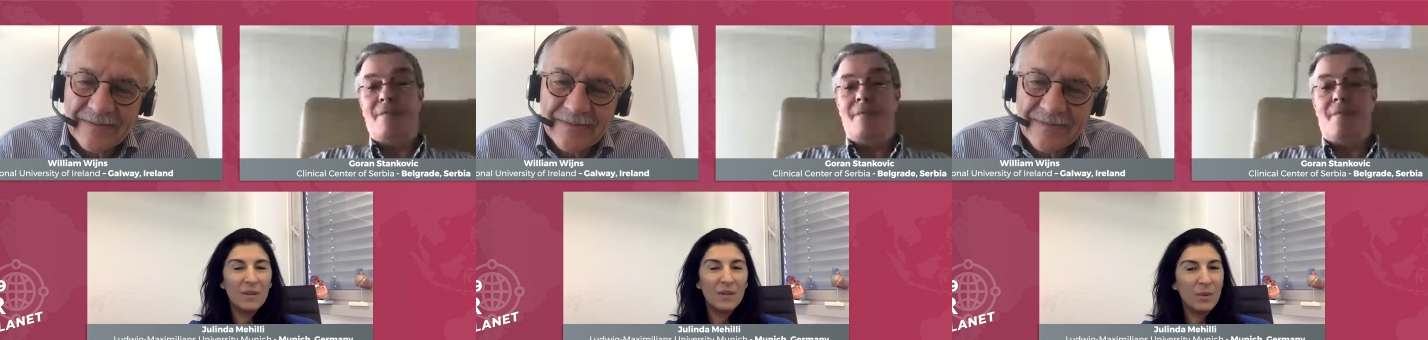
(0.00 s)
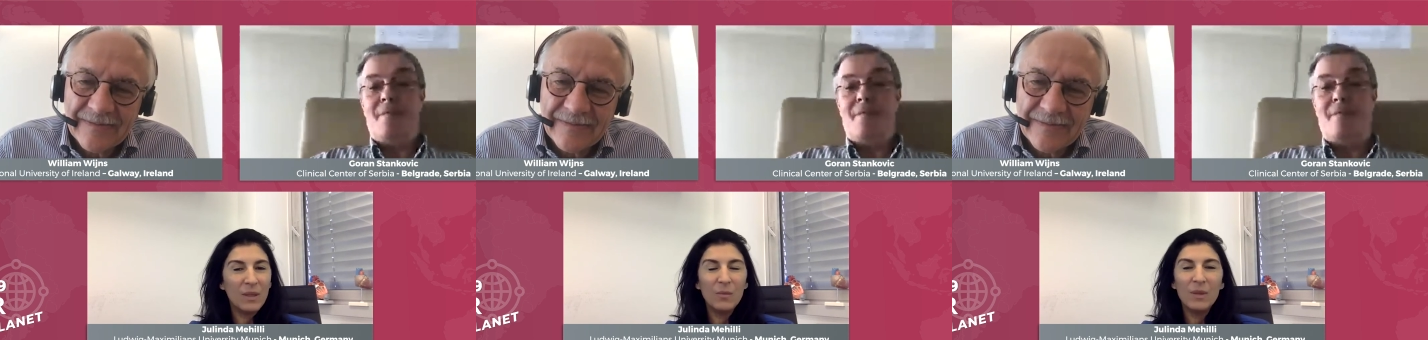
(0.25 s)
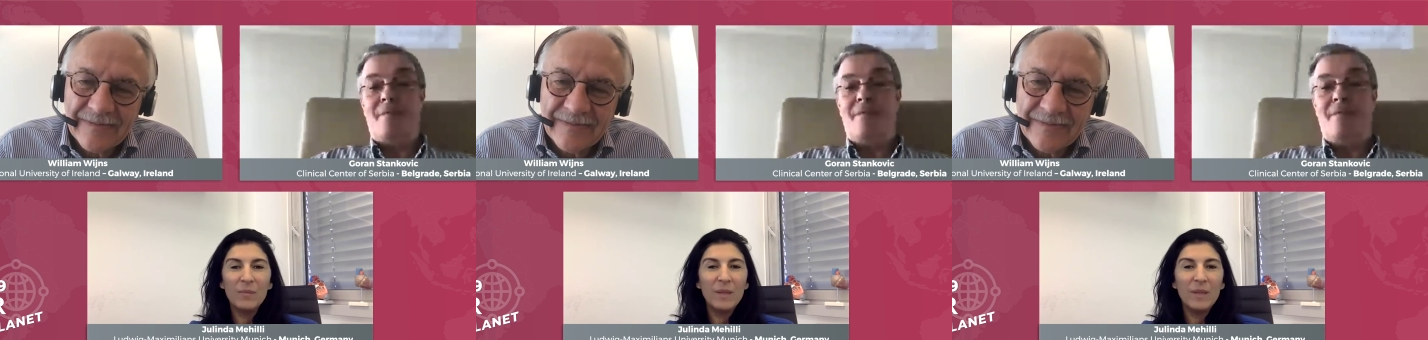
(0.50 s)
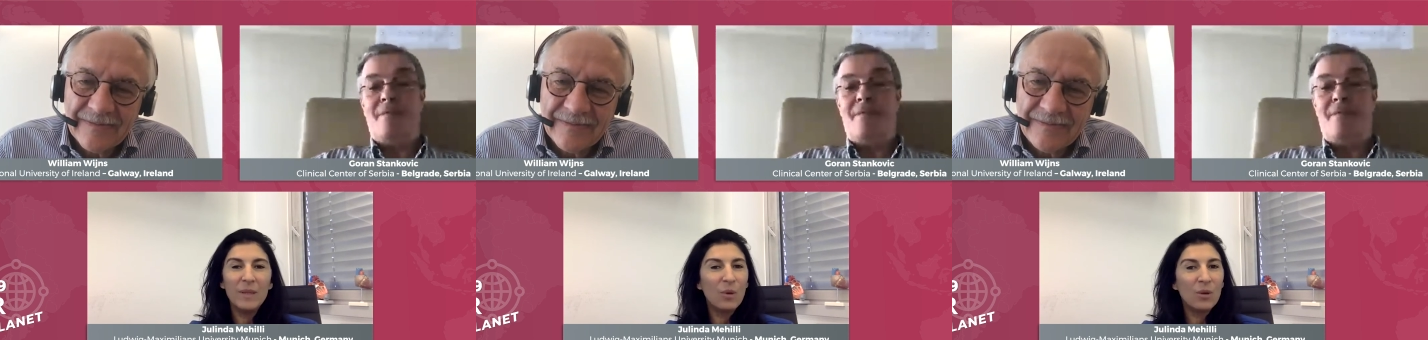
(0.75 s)
Speaker 1: We will
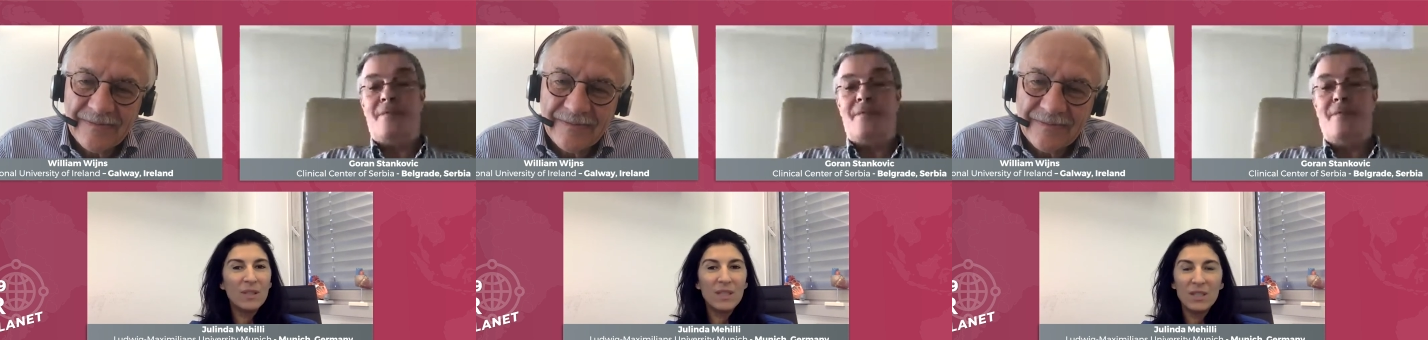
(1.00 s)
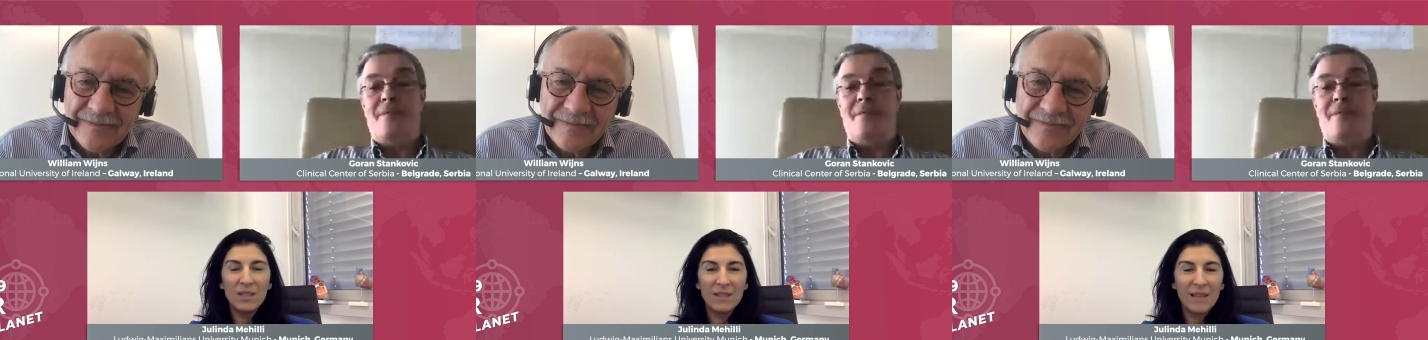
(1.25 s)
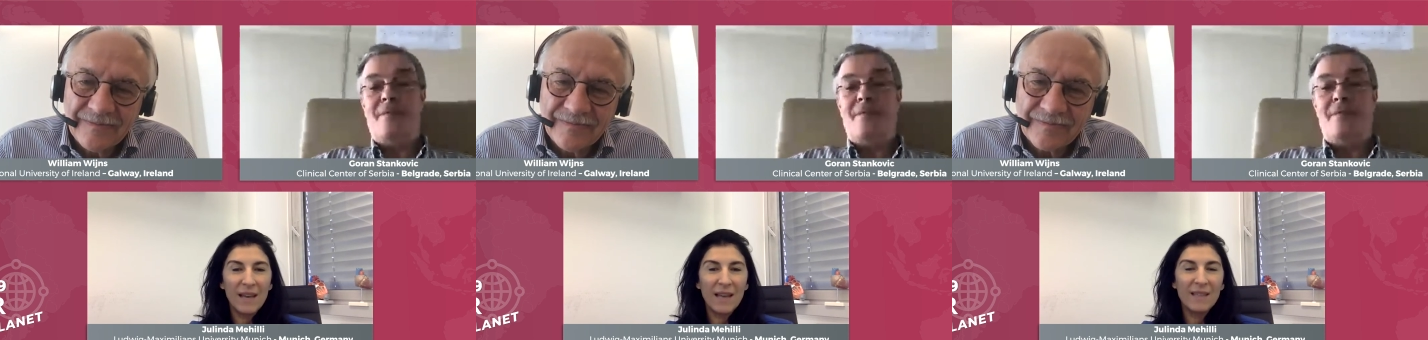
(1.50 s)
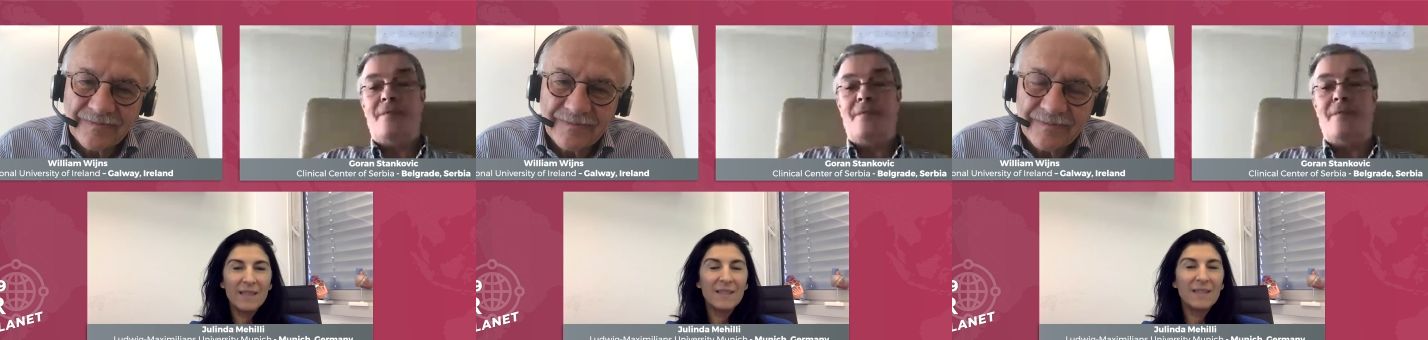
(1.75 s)
be more
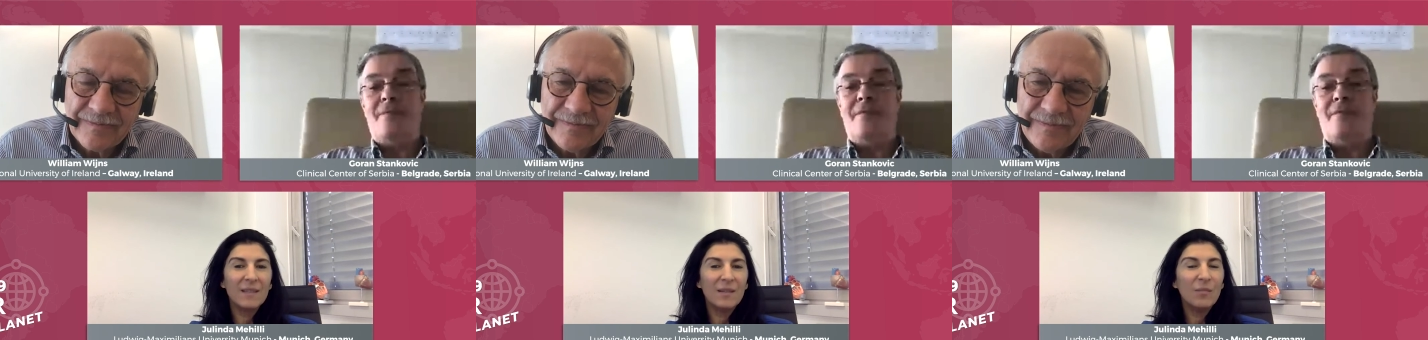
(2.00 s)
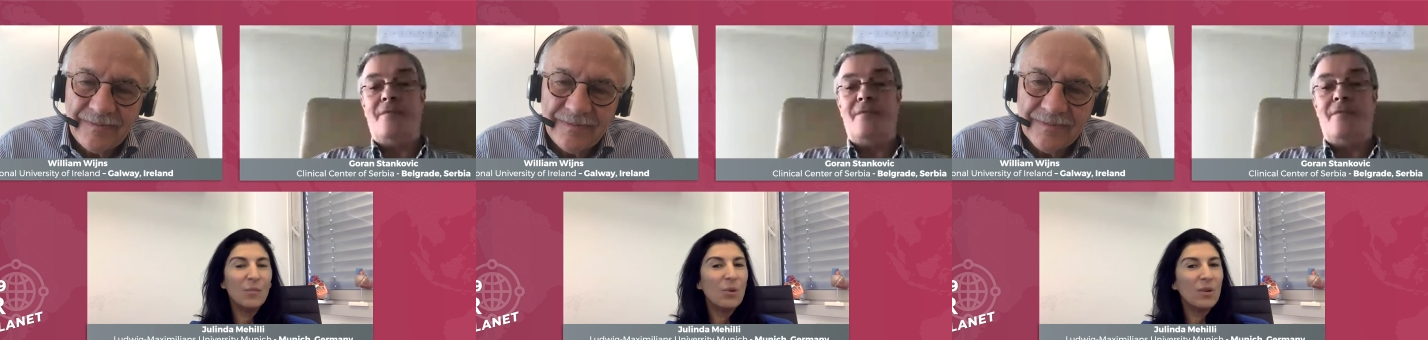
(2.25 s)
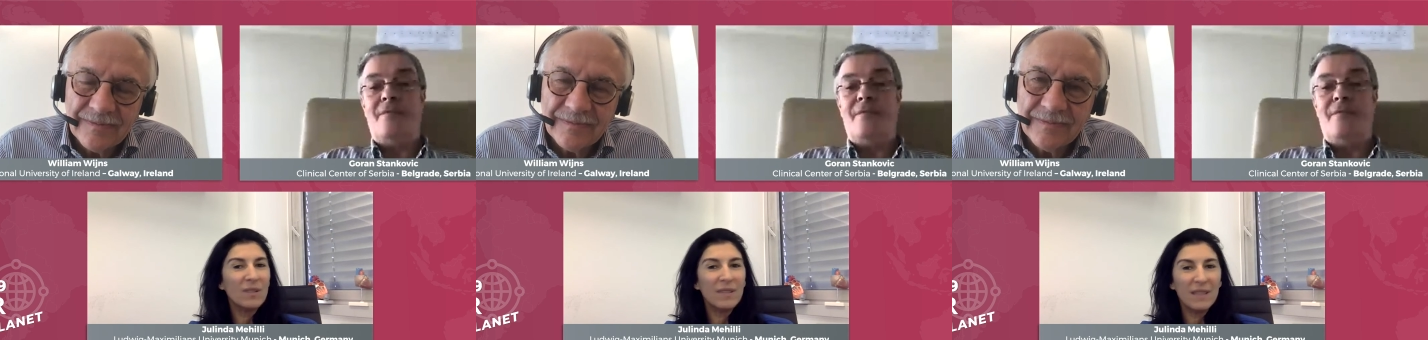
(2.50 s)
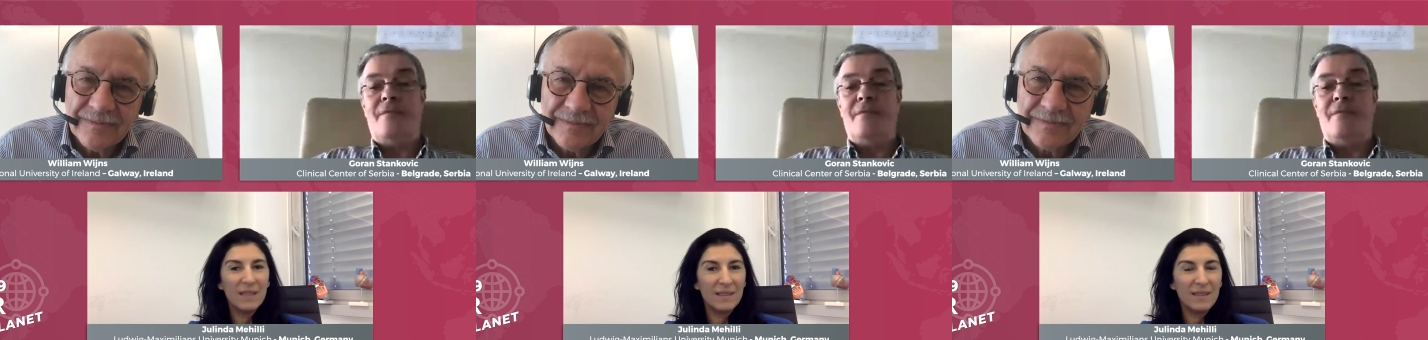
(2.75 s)
digitalized, more
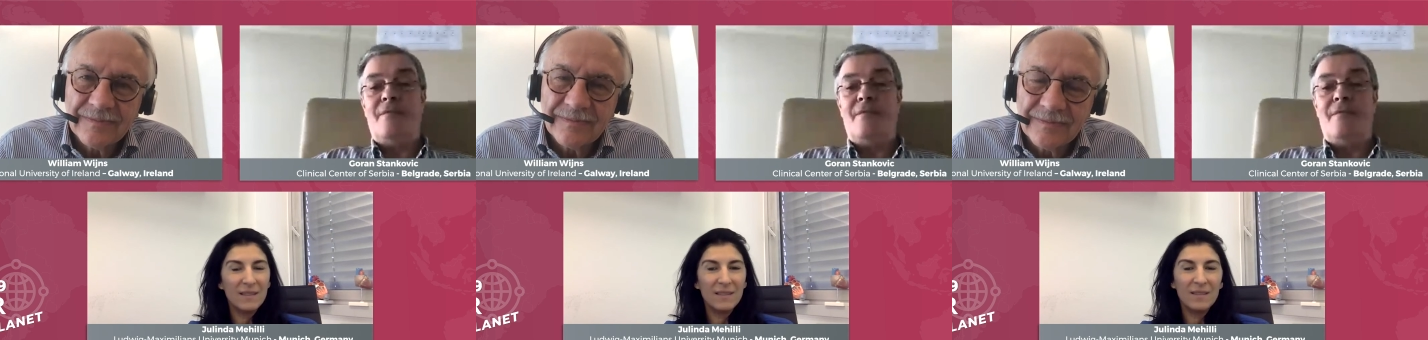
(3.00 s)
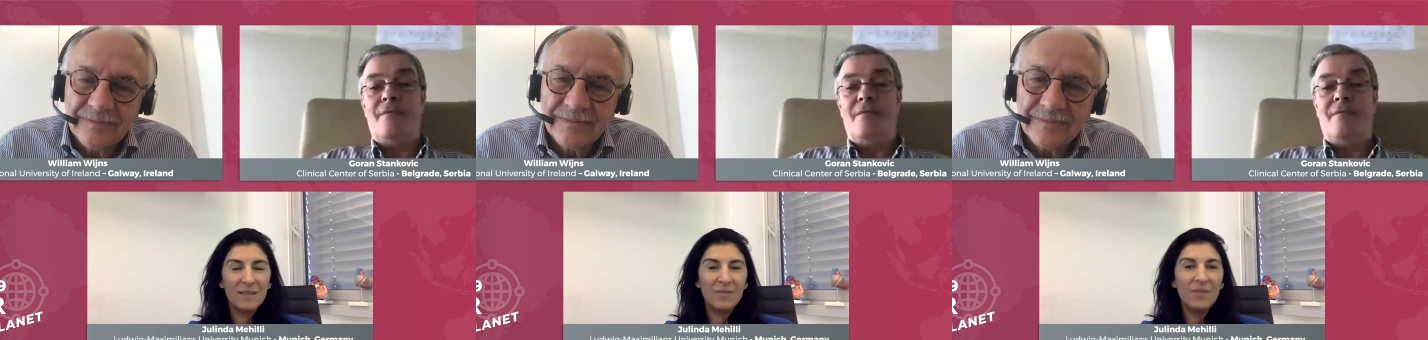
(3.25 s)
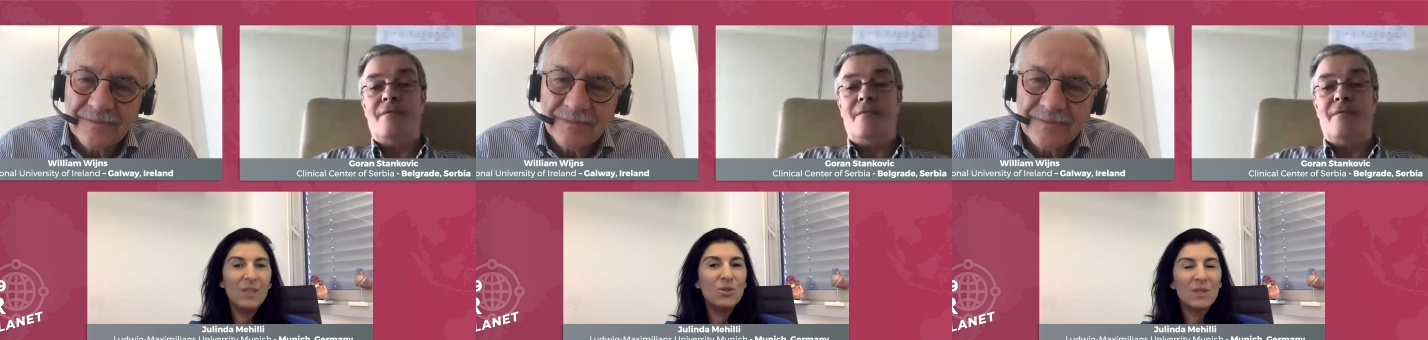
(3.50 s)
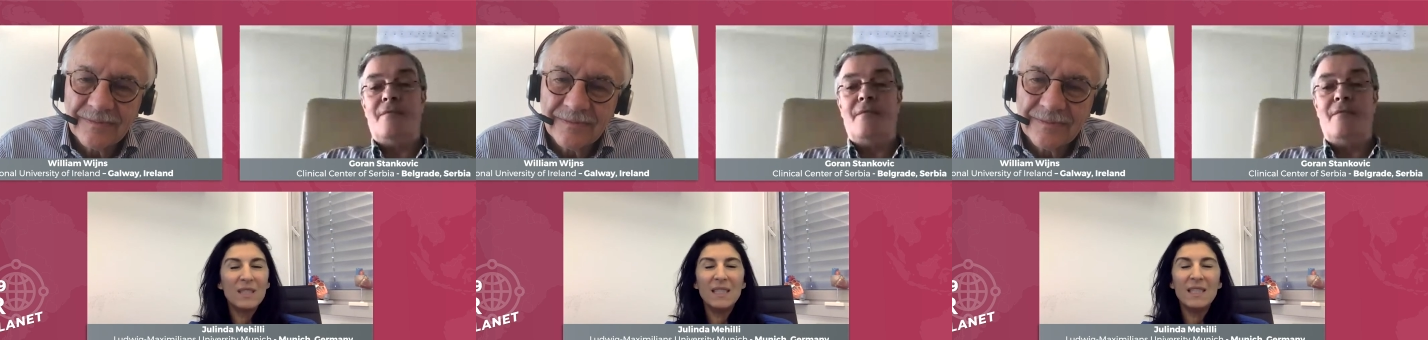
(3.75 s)
uh, uh
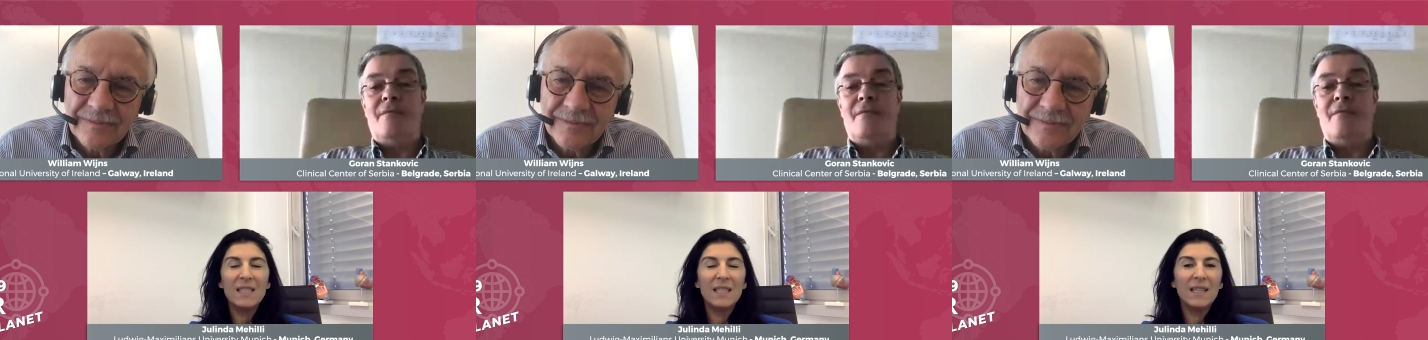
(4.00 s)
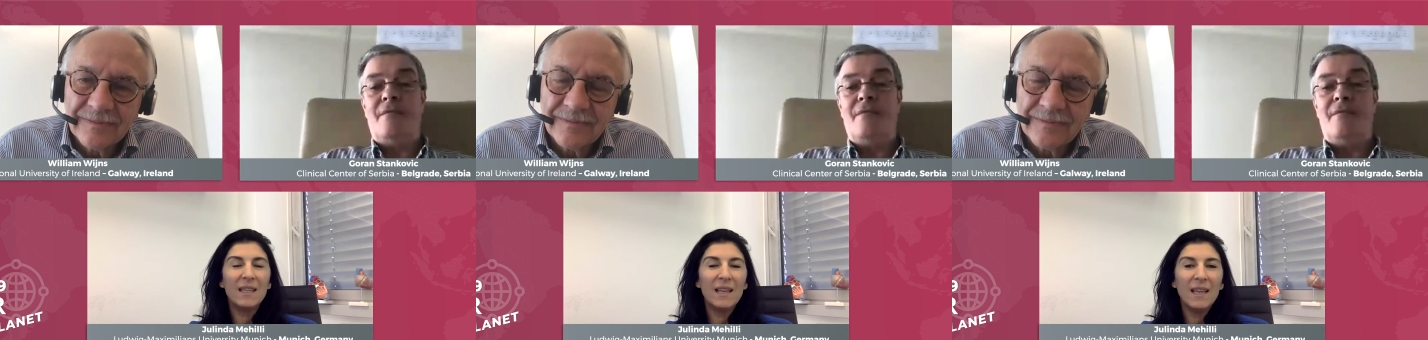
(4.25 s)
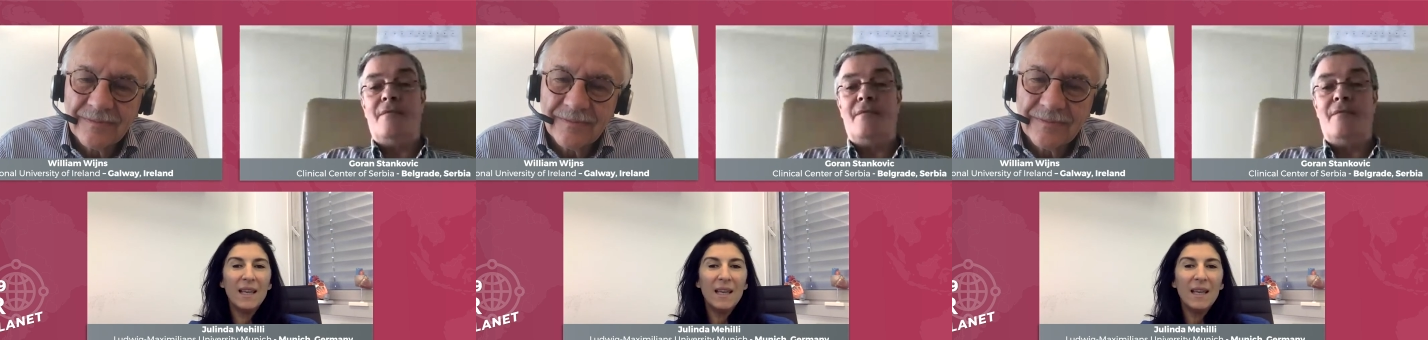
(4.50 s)
video teaching.